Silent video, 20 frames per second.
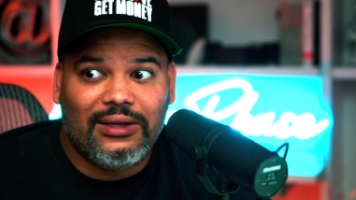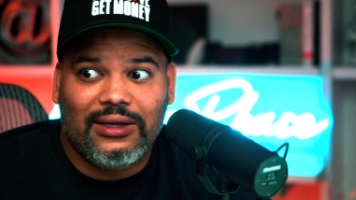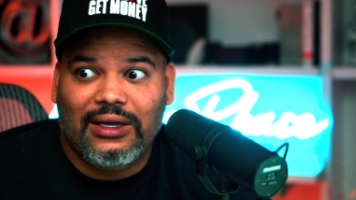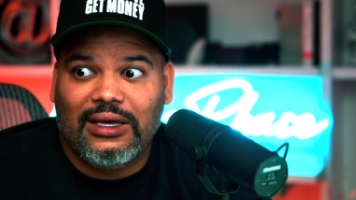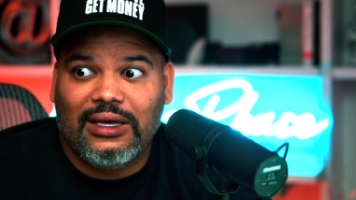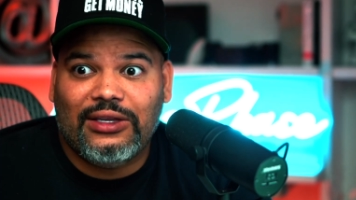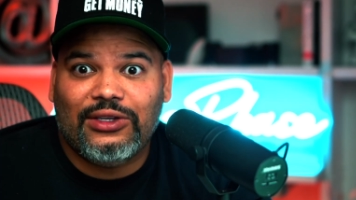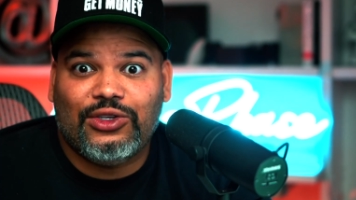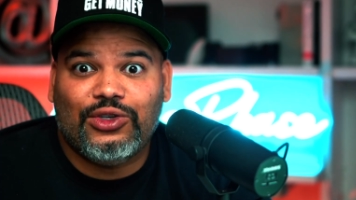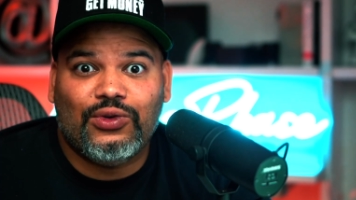
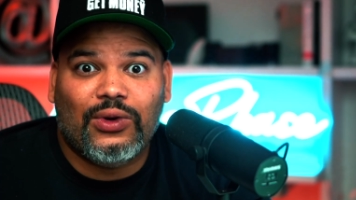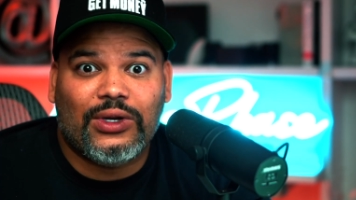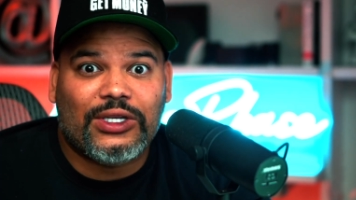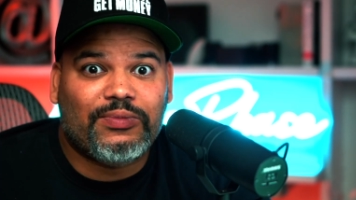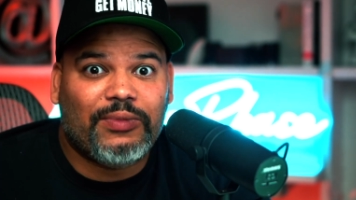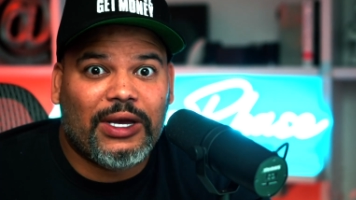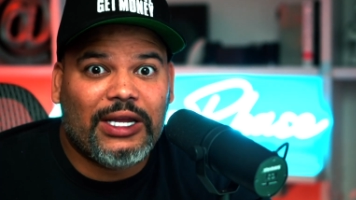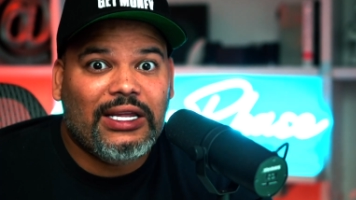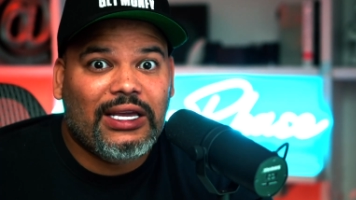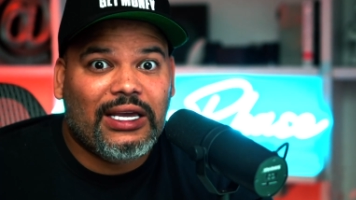into as
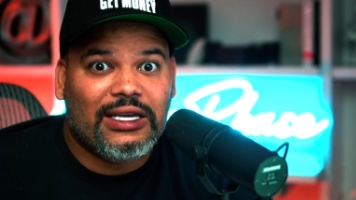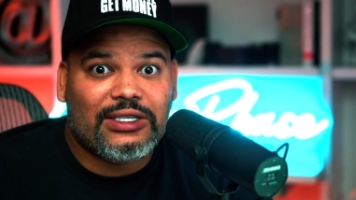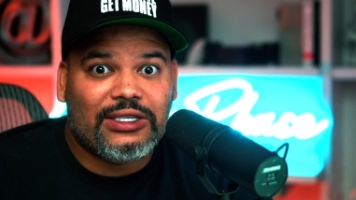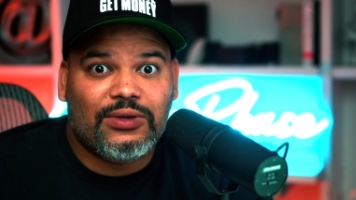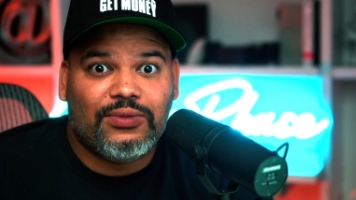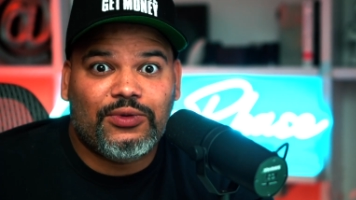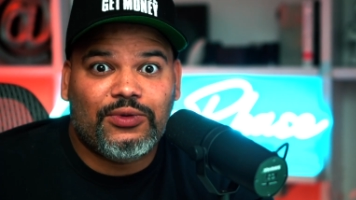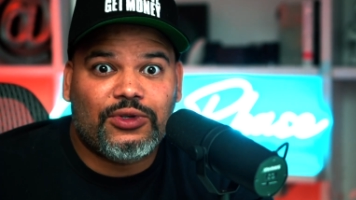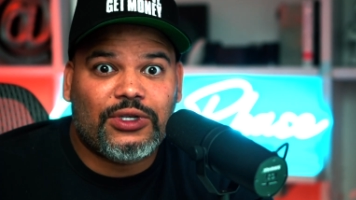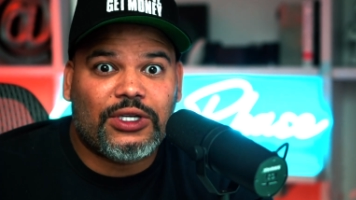many
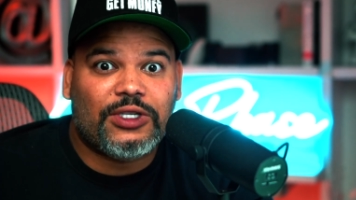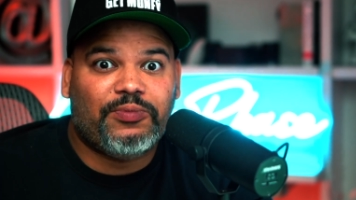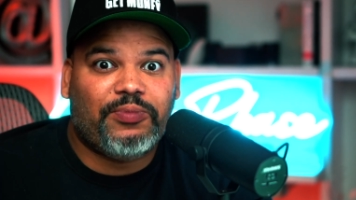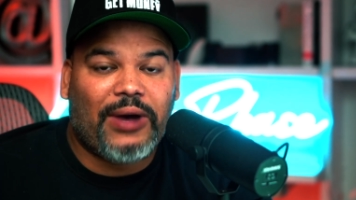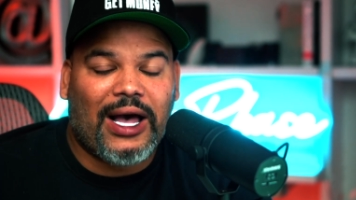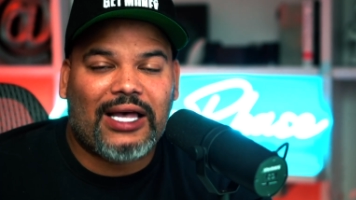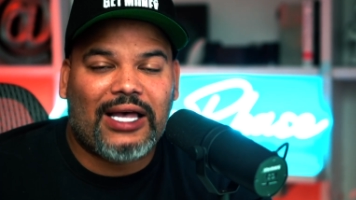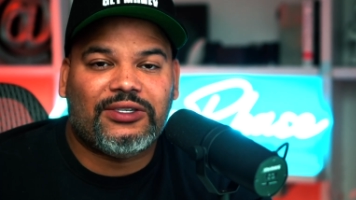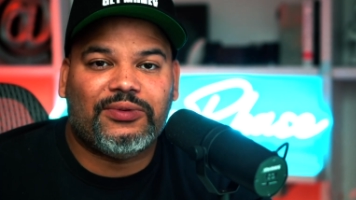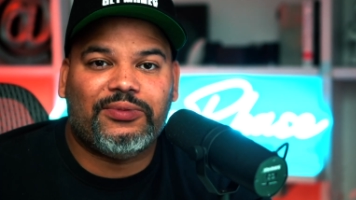interviews as
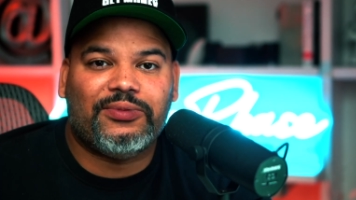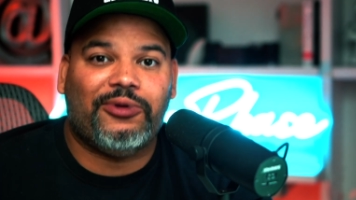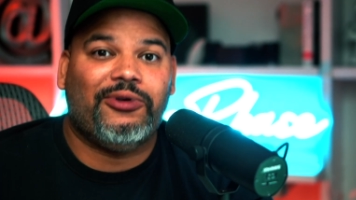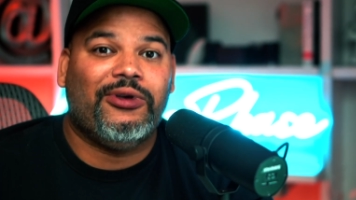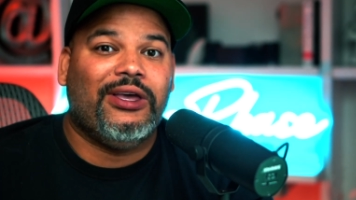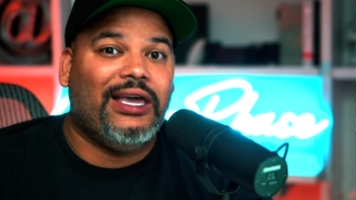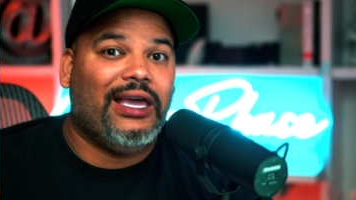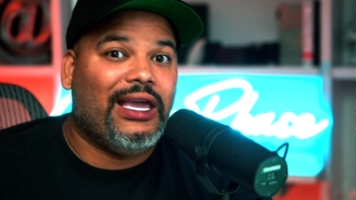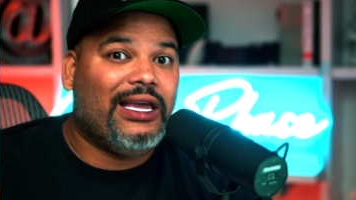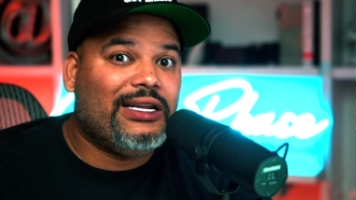possible. And